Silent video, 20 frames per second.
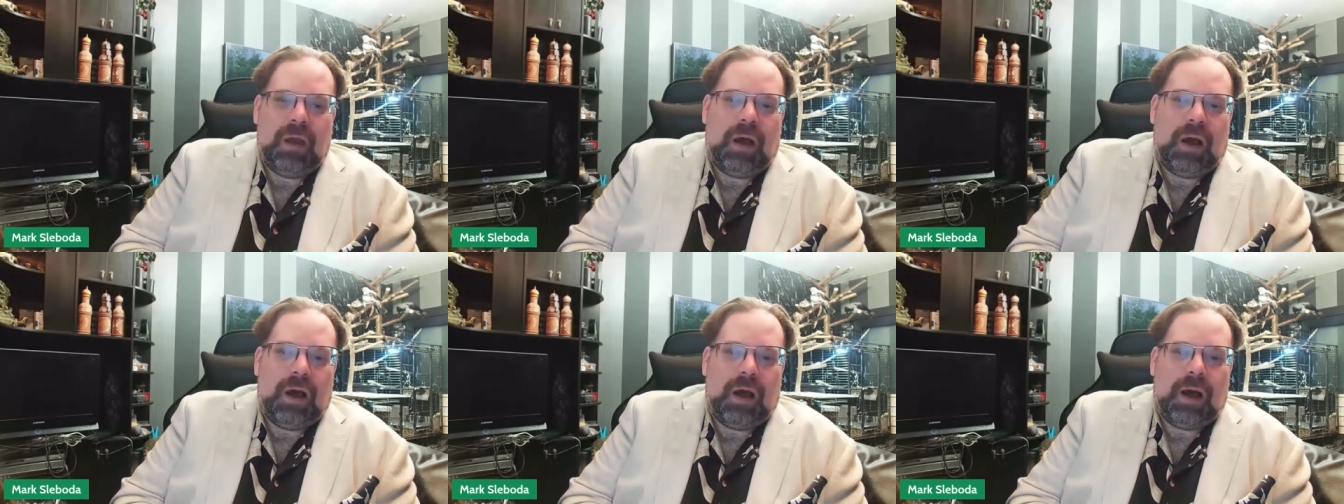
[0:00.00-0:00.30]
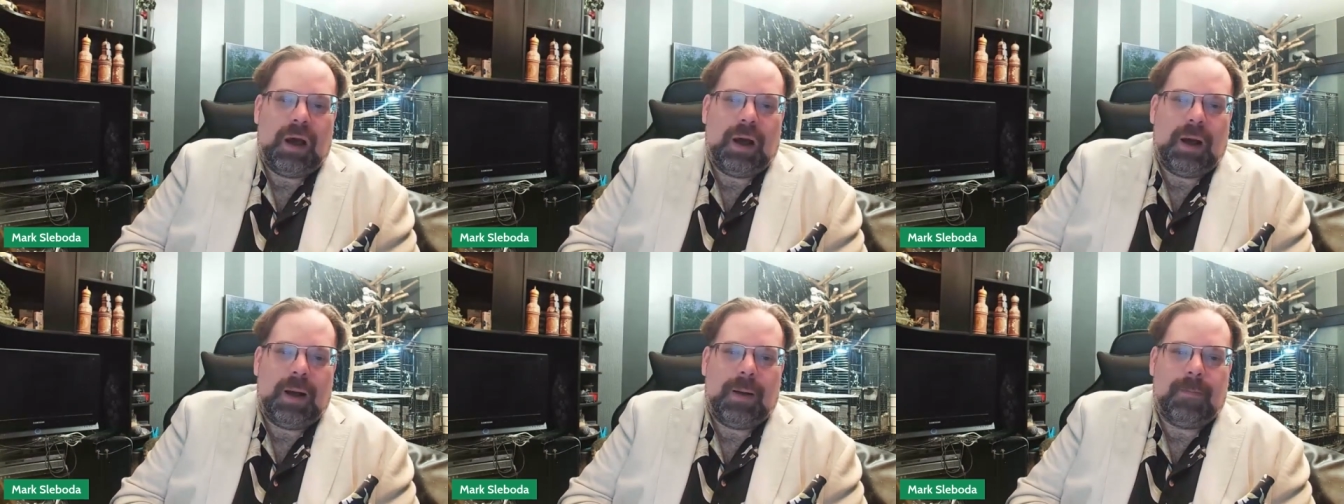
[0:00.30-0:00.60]

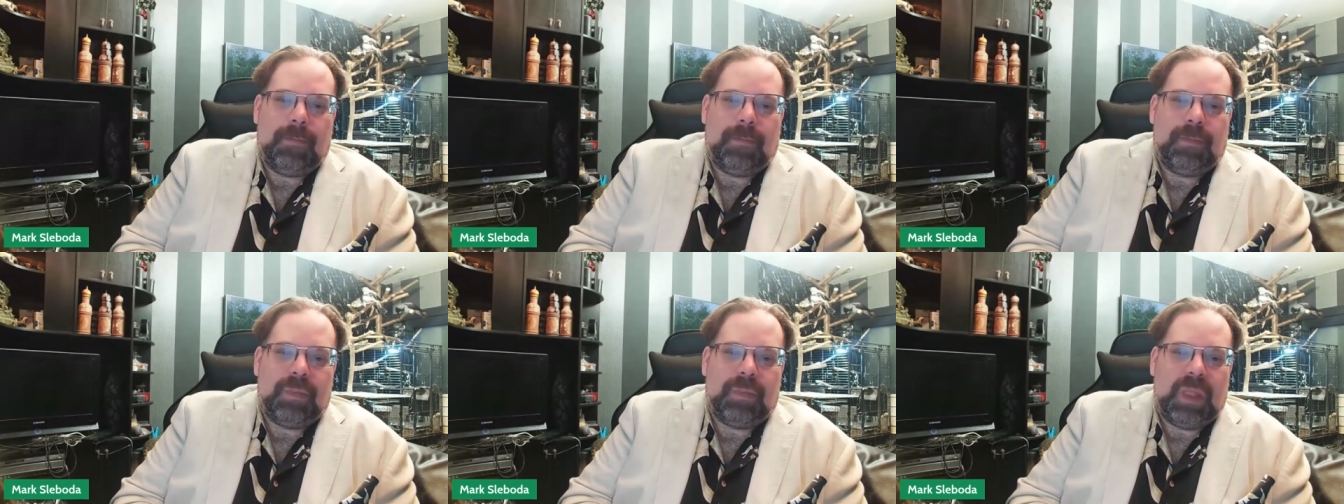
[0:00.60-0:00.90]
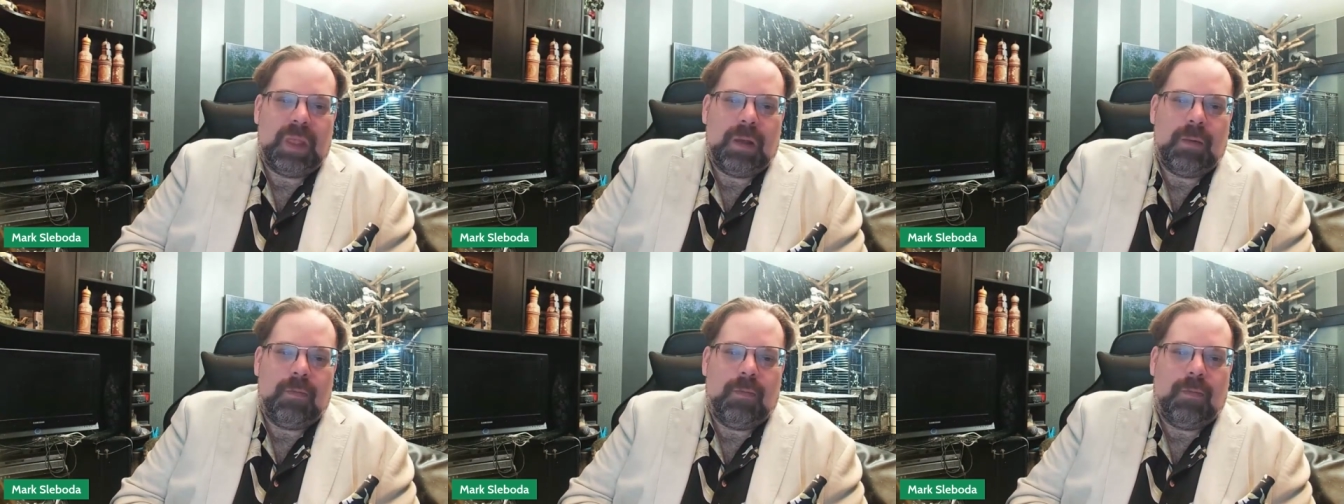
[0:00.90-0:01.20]
um
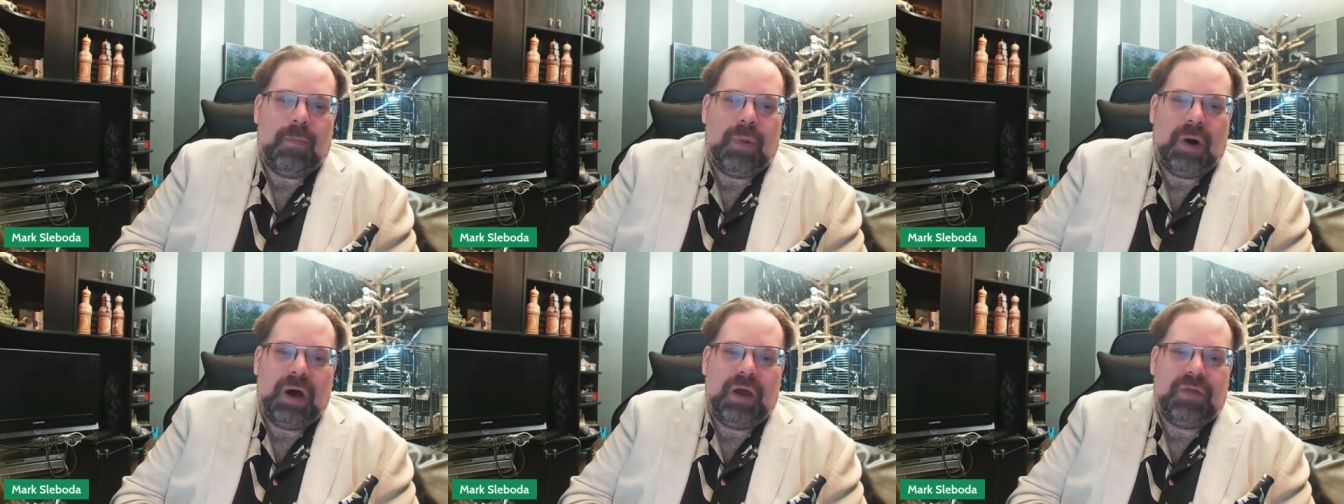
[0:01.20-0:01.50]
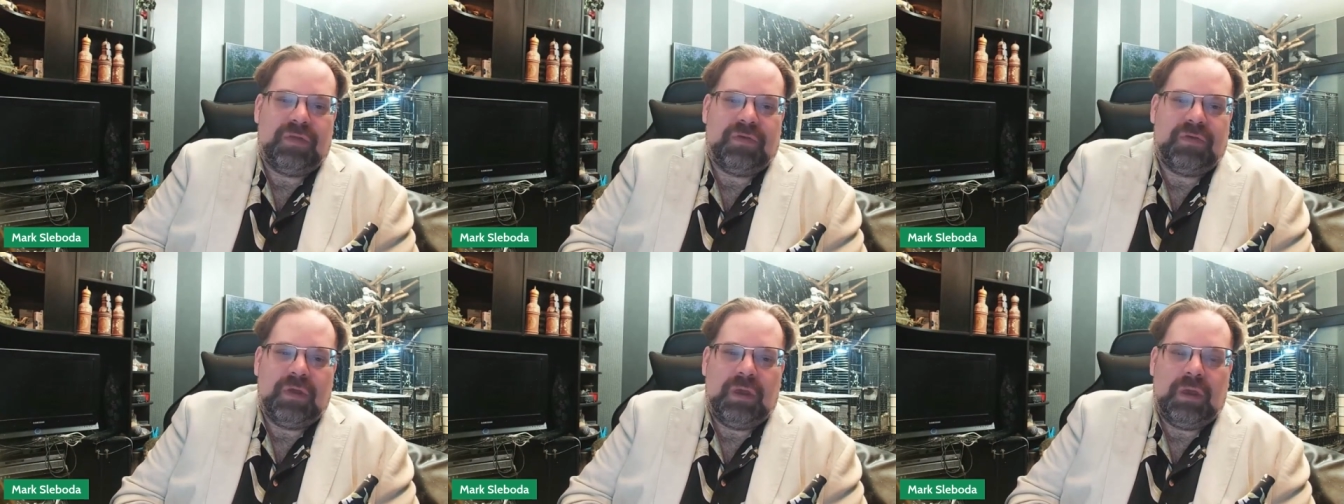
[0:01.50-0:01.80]

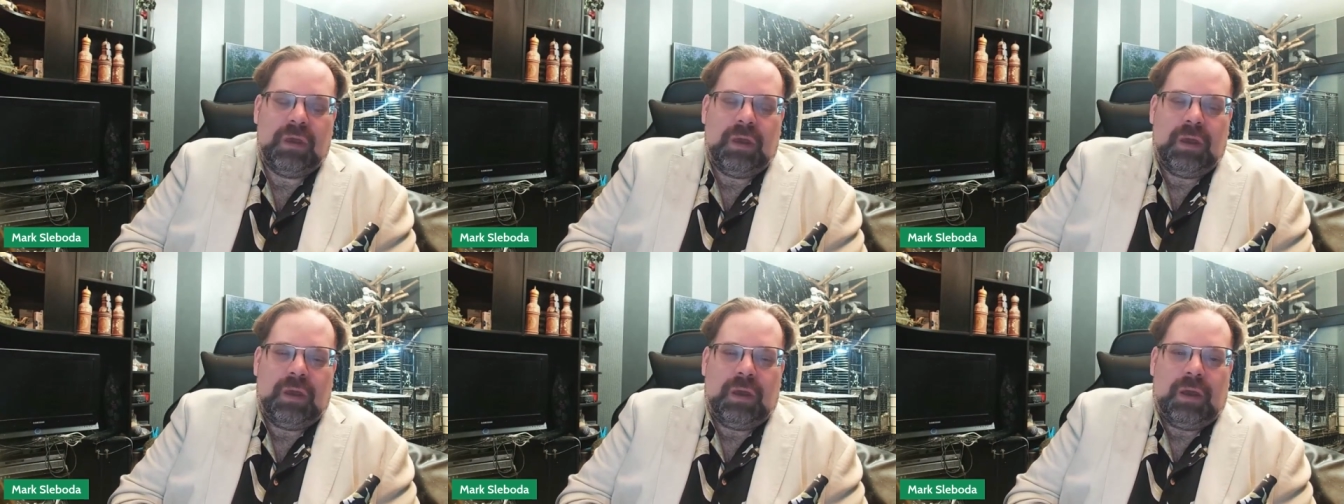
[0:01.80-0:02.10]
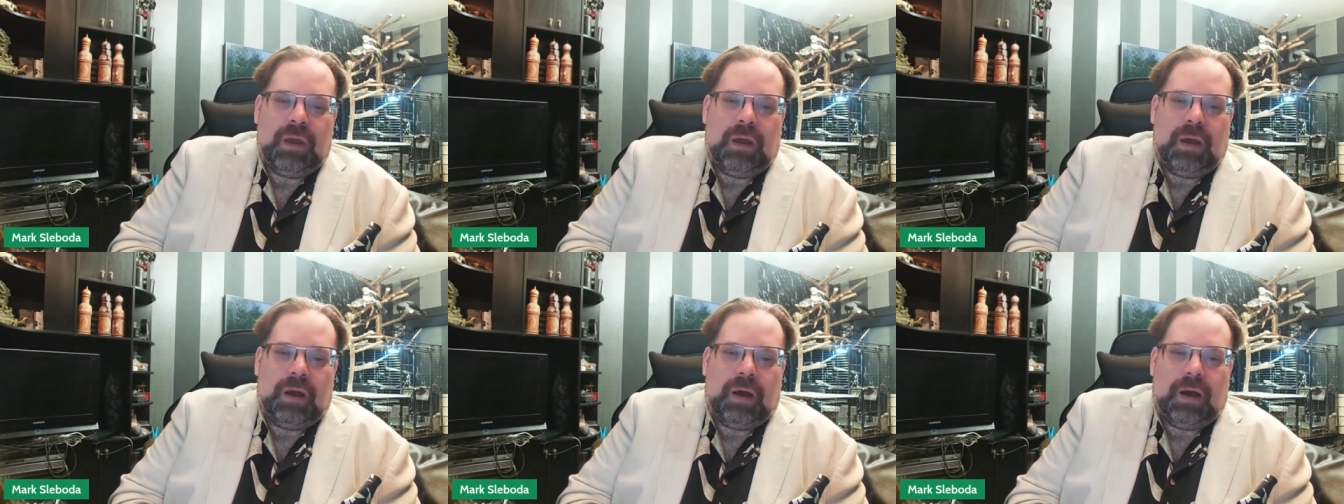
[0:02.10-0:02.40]
but
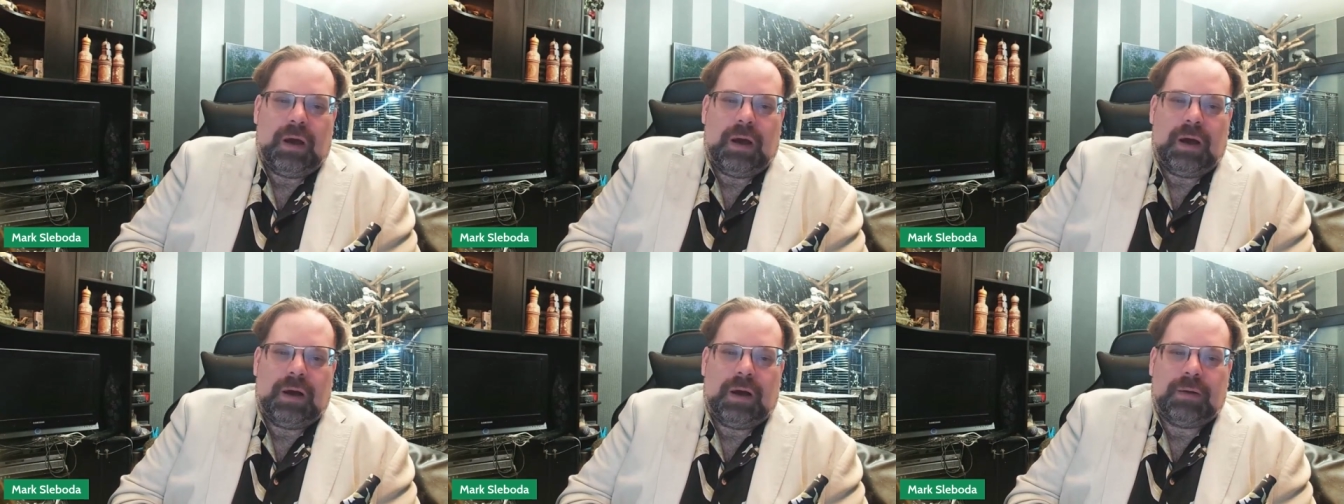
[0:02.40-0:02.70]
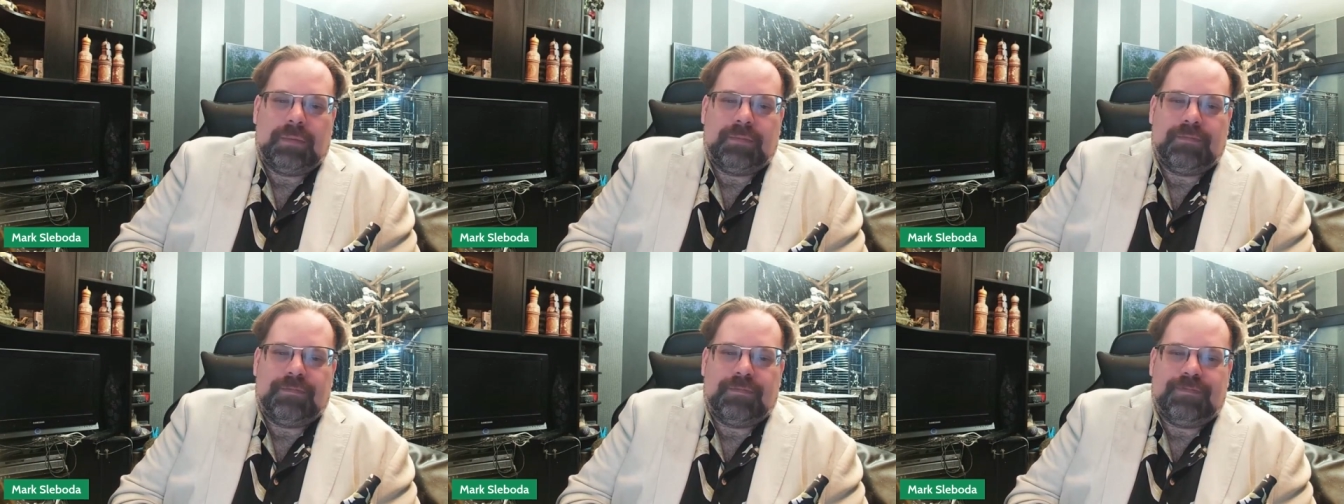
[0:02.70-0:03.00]

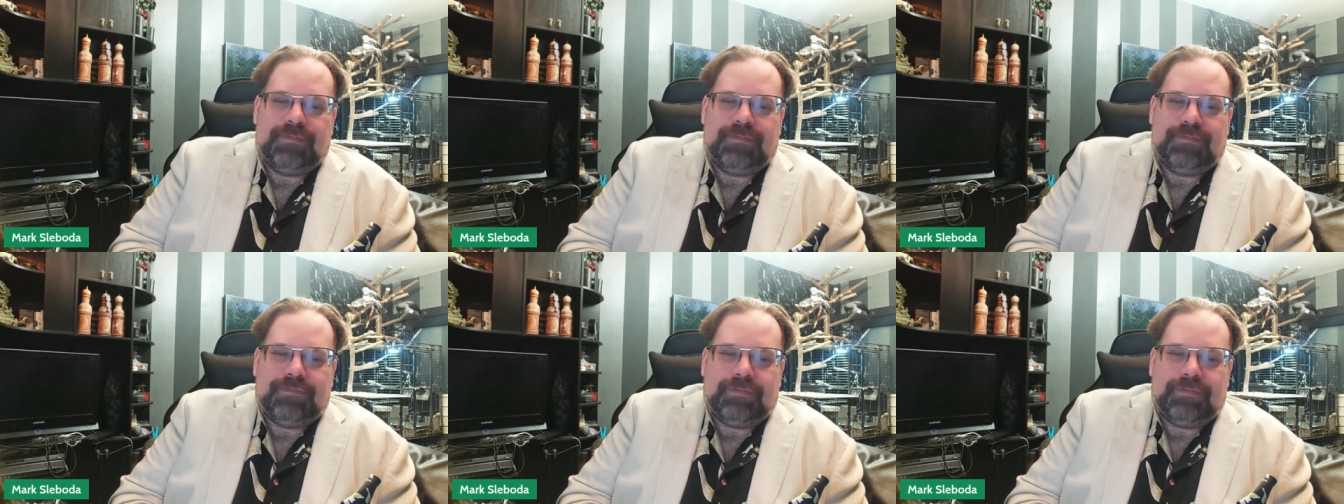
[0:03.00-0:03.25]
um,